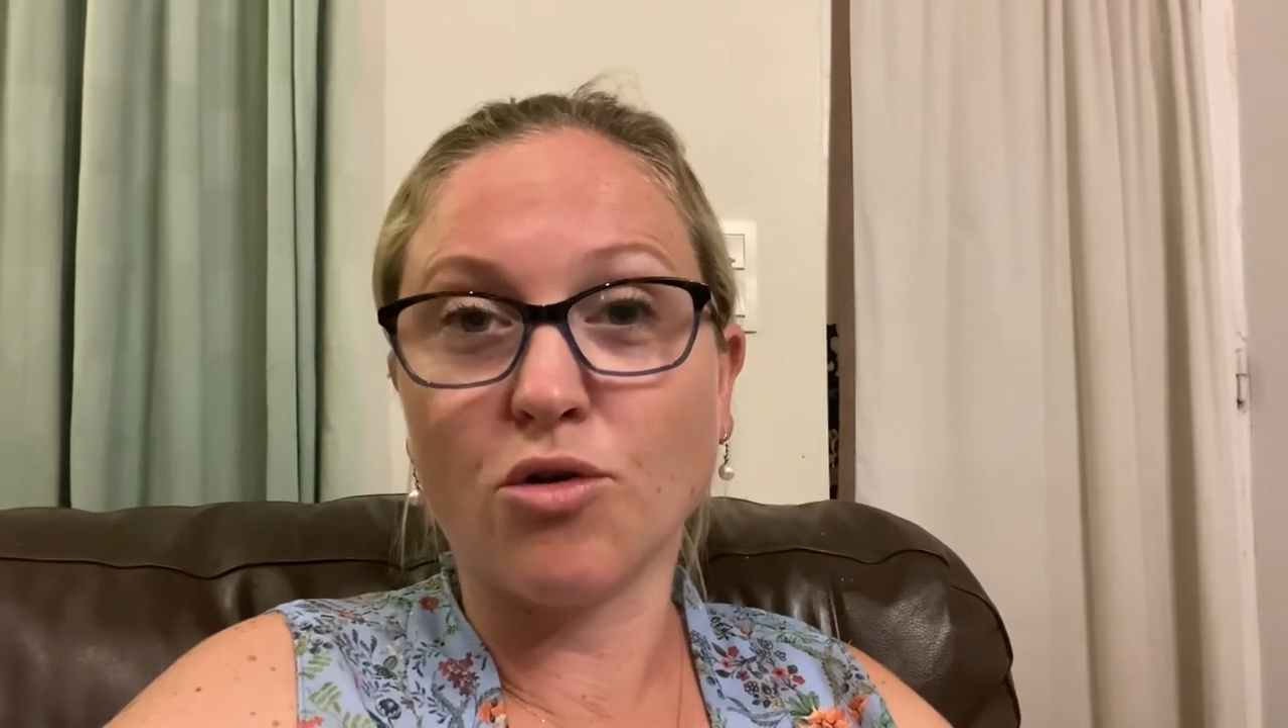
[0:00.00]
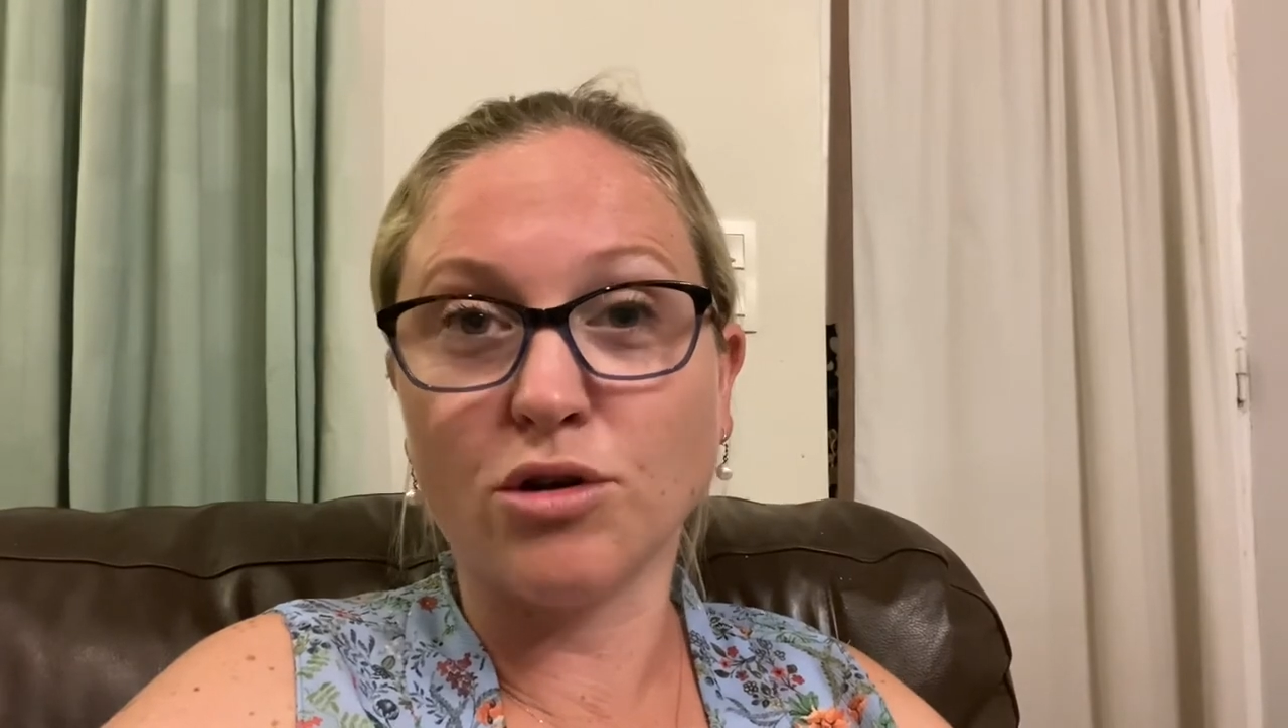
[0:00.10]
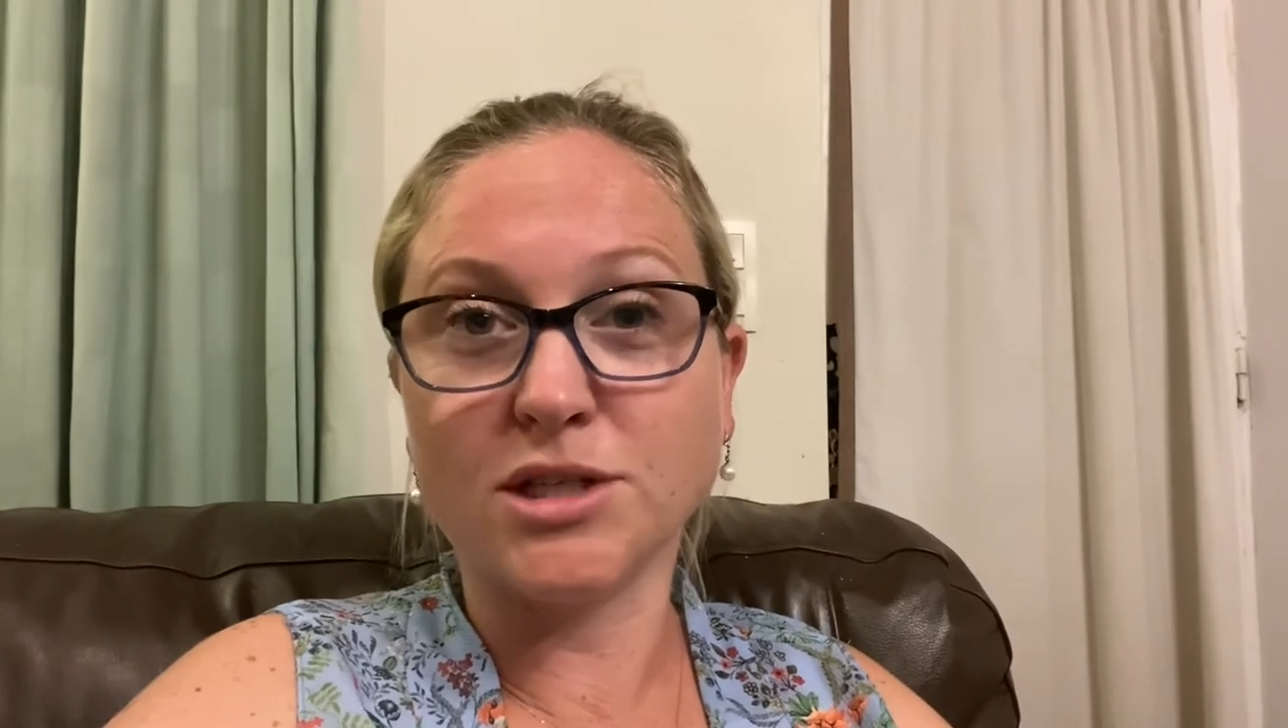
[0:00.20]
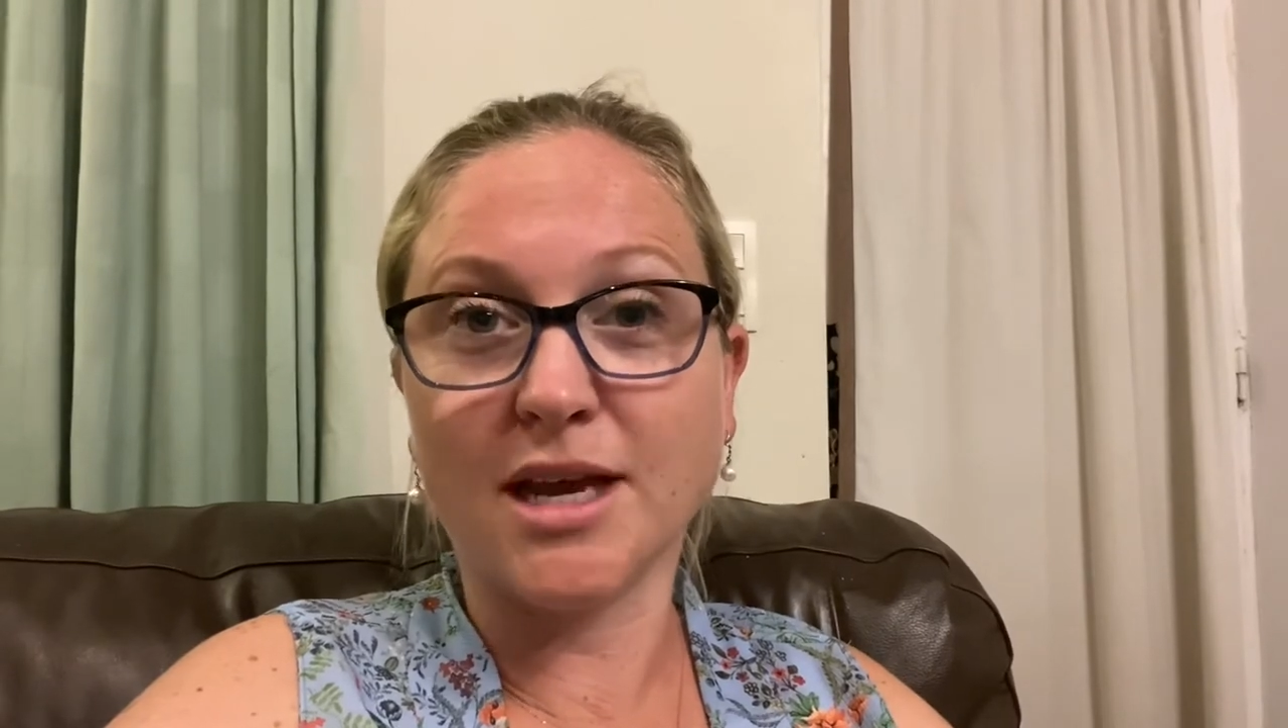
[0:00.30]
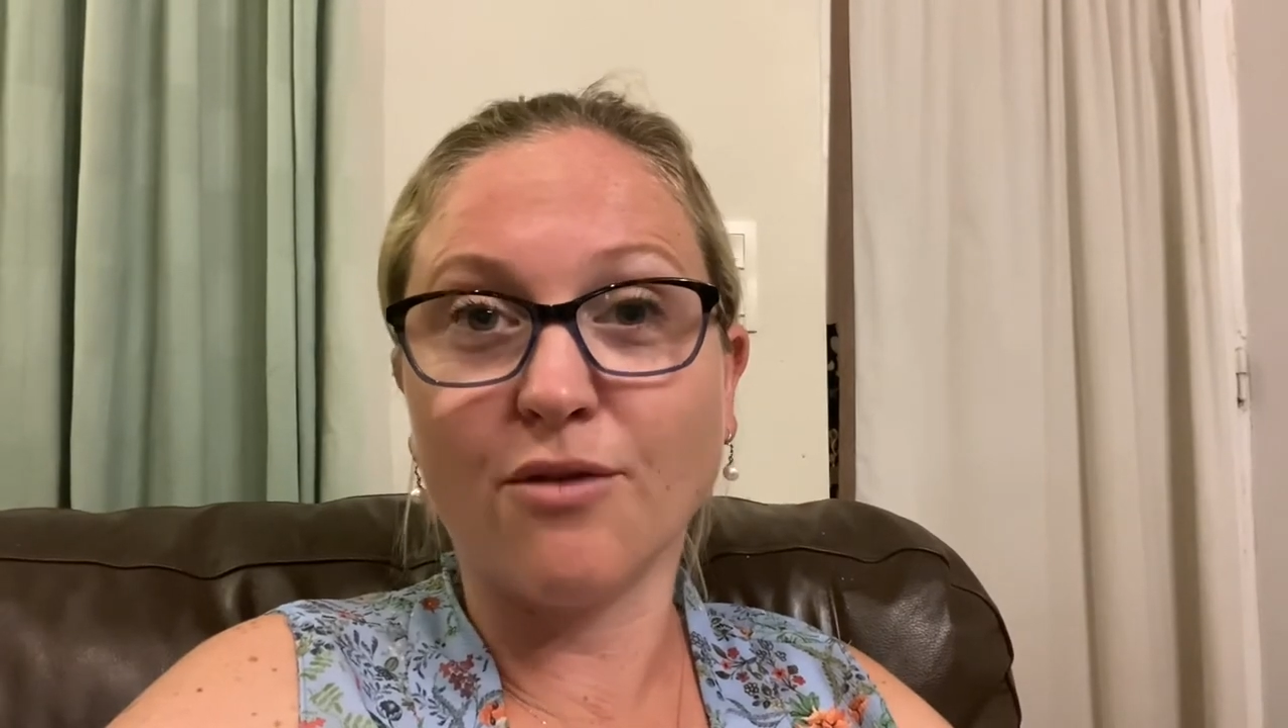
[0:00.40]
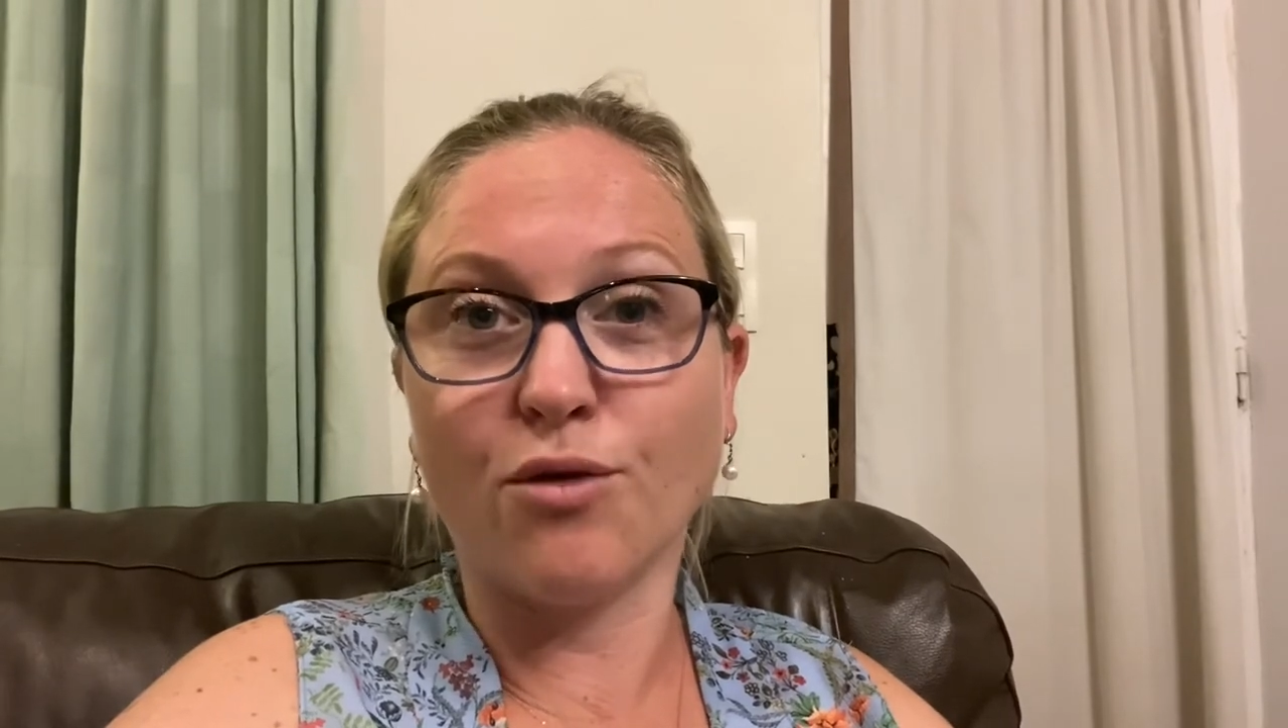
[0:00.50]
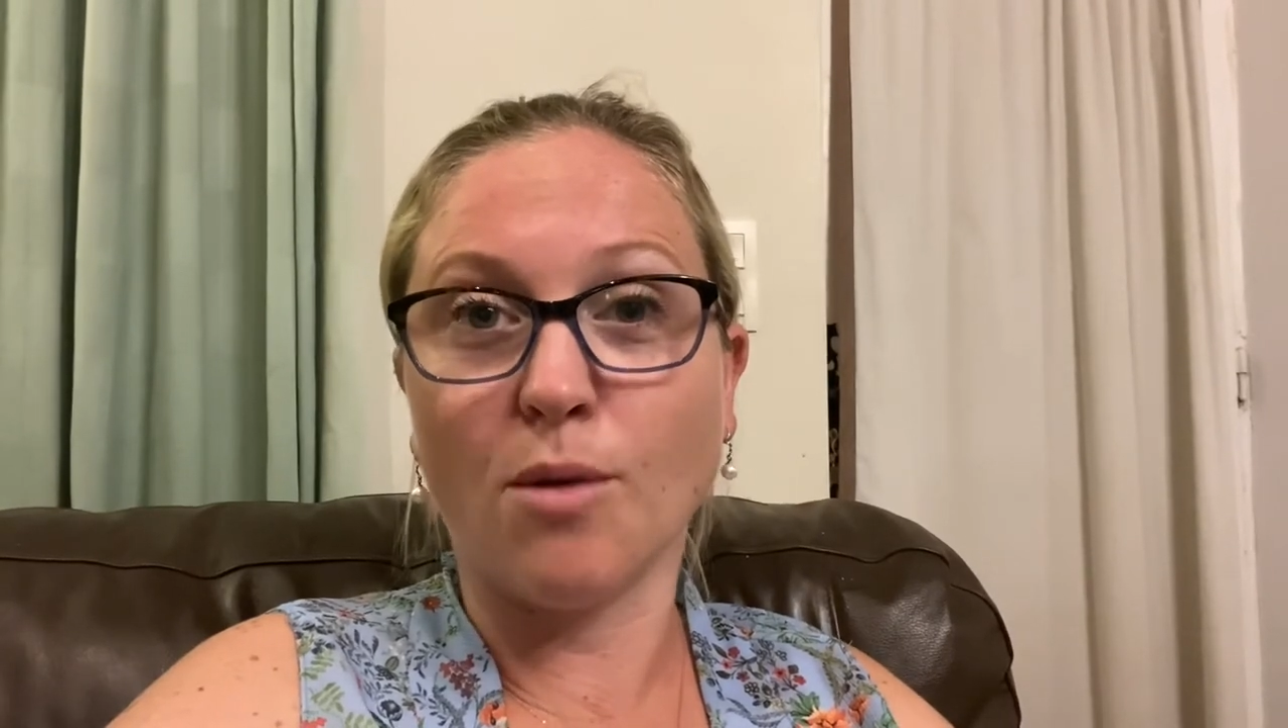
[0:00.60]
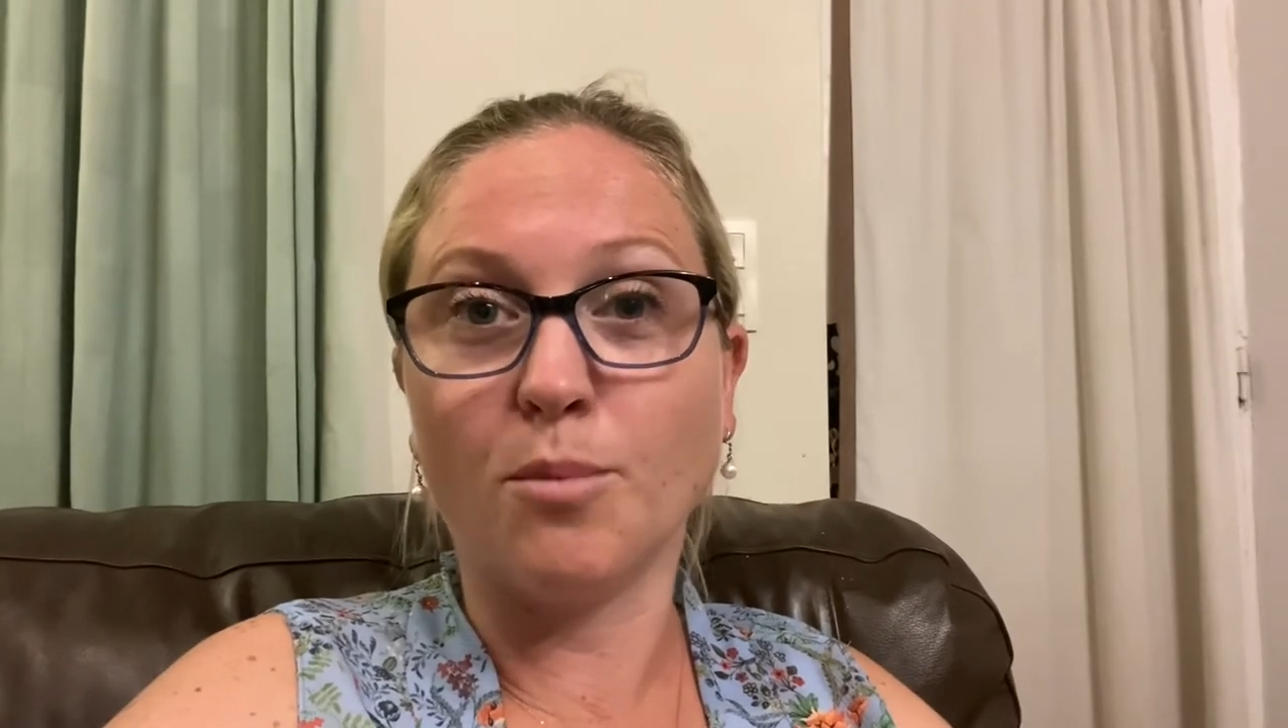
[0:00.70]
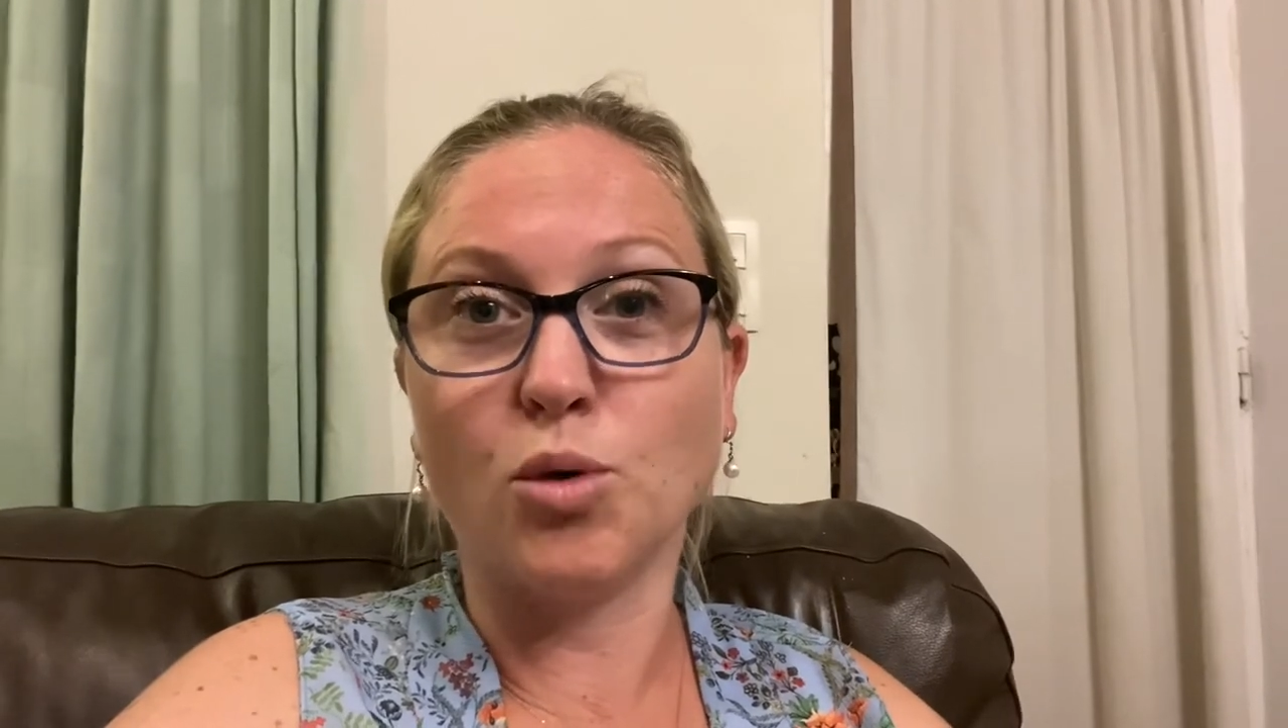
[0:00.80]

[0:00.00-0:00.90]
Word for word: crossing from